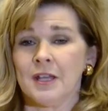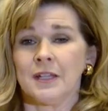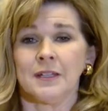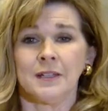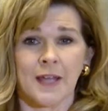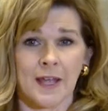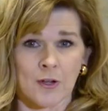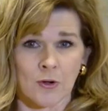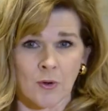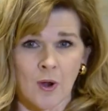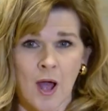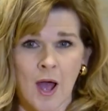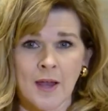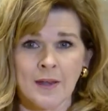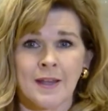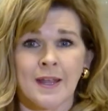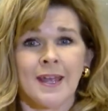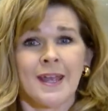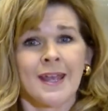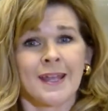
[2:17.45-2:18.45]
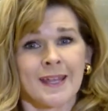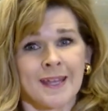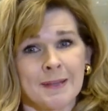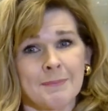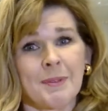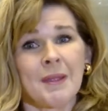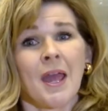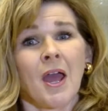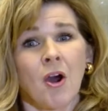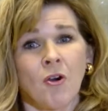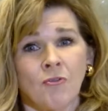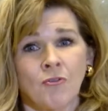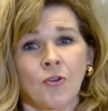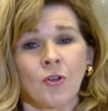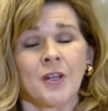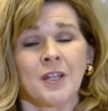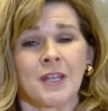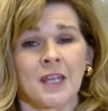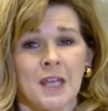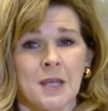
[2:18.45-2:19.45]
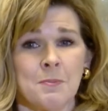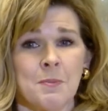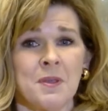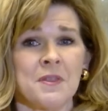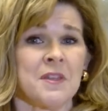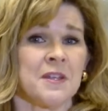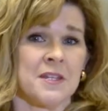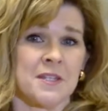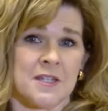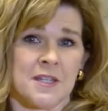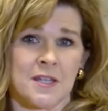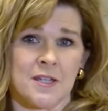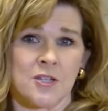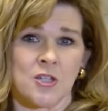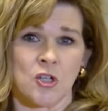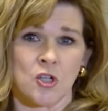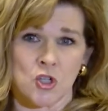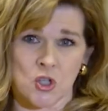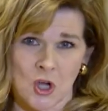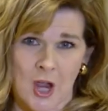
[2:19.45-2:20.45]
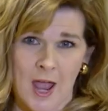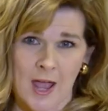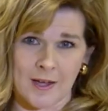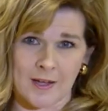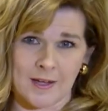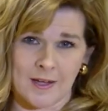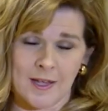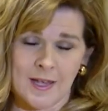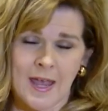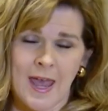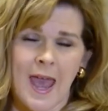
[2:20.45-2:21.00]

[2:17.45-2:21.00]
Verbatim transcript: Later on, it can be helpful in keeping the disease in check.